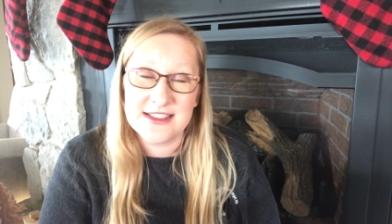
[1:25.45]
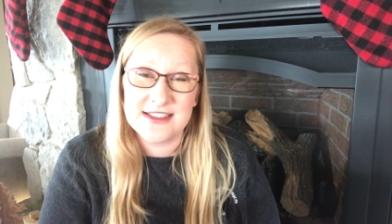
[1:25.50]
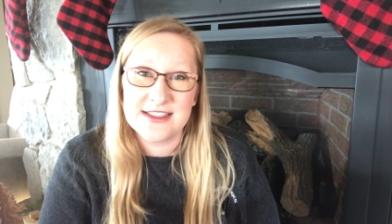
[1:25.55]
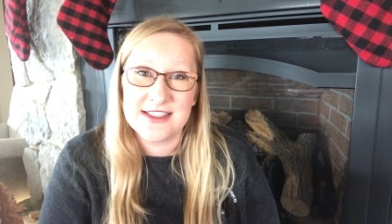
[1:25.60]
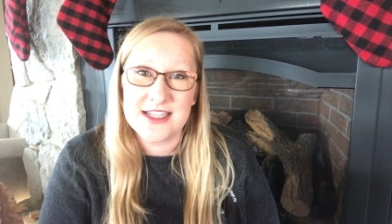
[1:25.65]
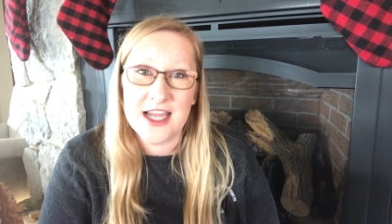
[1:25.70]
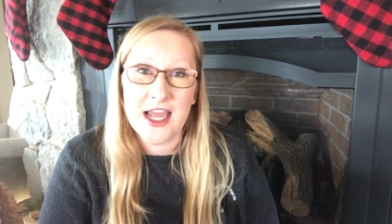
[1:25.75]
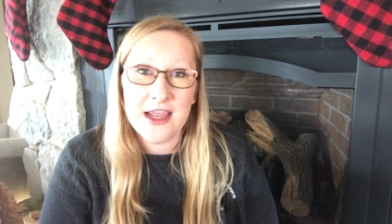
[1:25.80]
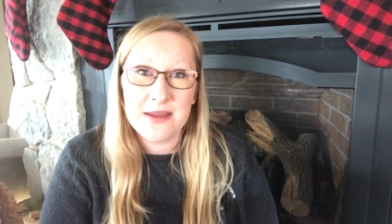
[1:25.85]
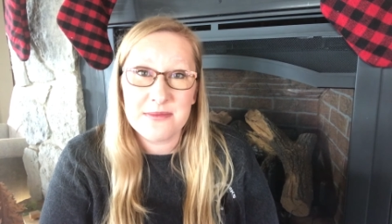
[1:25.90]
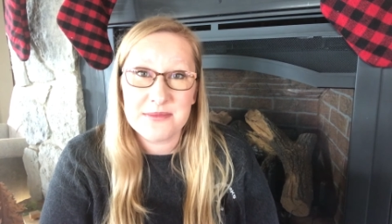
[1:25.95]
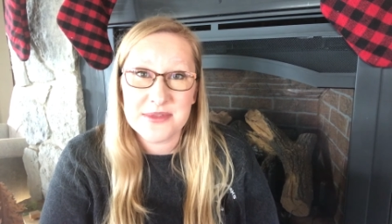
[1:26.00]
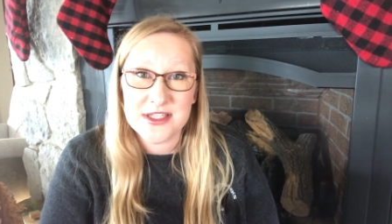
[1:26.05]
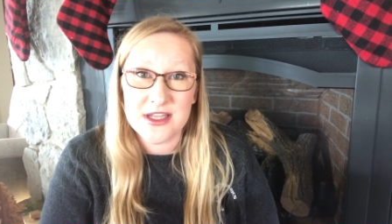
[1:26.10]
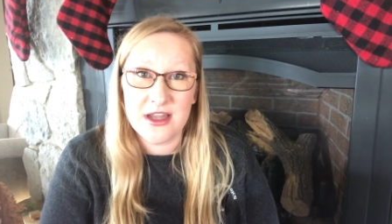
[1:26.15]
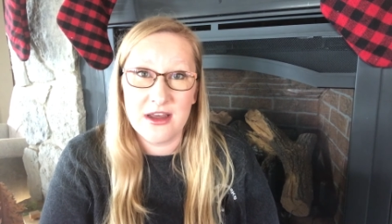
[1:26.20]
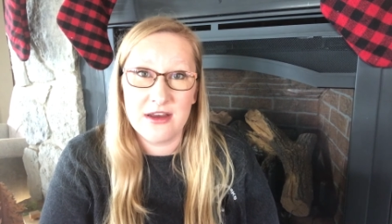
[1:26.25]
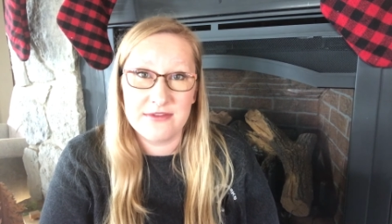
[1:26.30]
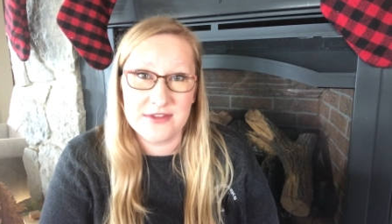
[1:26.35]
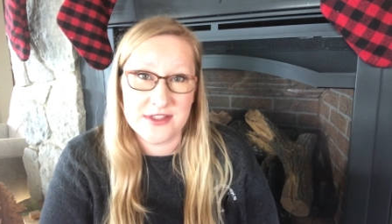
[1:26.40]
types
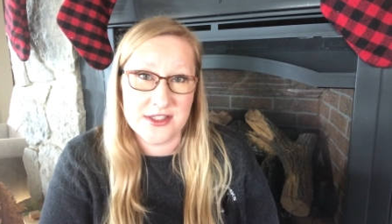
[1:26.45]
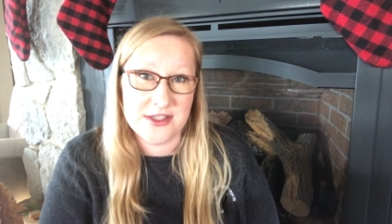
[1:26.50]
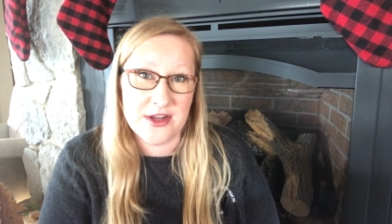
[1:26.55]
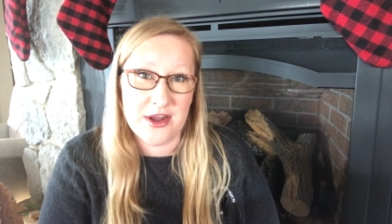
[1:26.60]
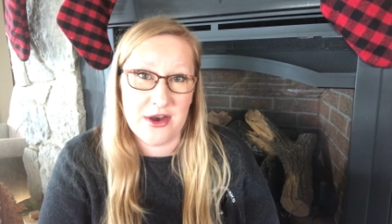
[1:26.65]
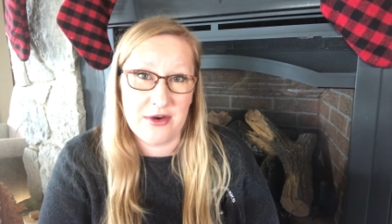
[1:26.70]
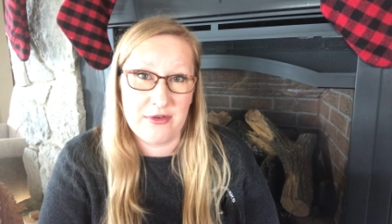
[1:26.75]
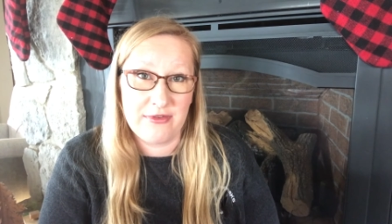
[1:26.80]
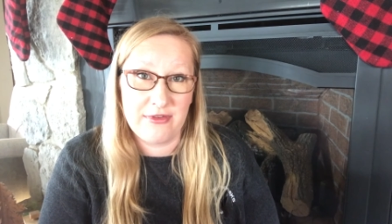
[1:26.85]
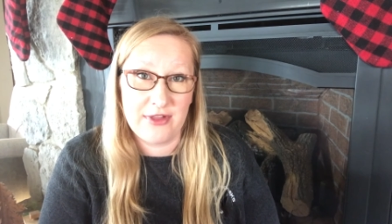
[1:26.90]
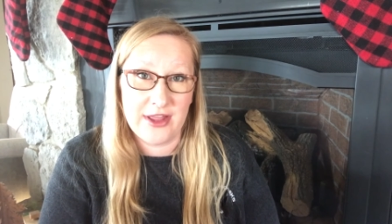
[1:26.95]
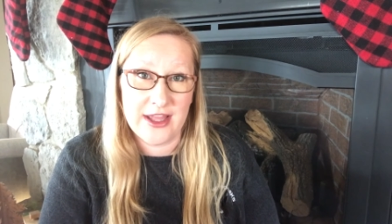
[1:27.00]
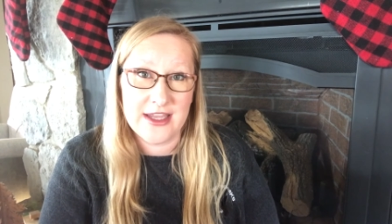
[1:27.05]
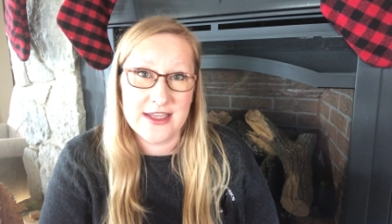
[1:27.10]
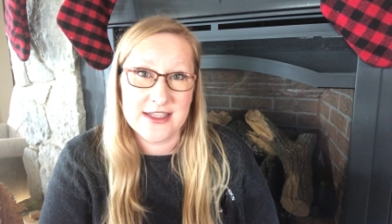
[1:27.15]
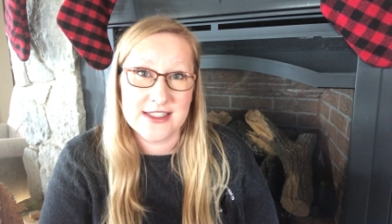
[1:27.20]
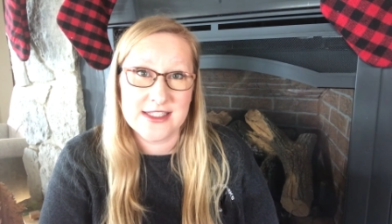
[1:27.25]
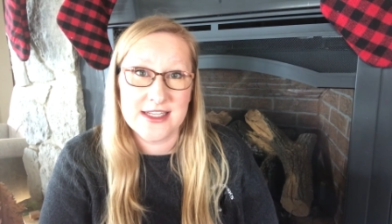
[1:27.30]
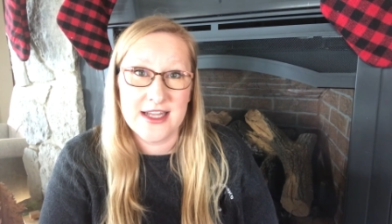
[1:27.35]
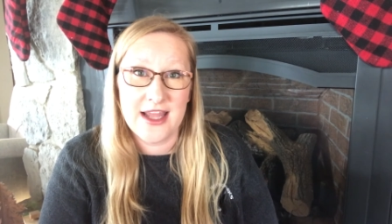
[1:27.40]
of
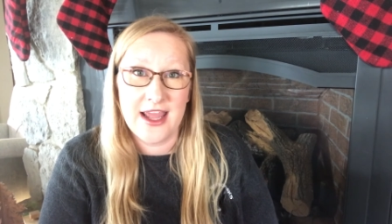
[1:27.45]
snowflakes,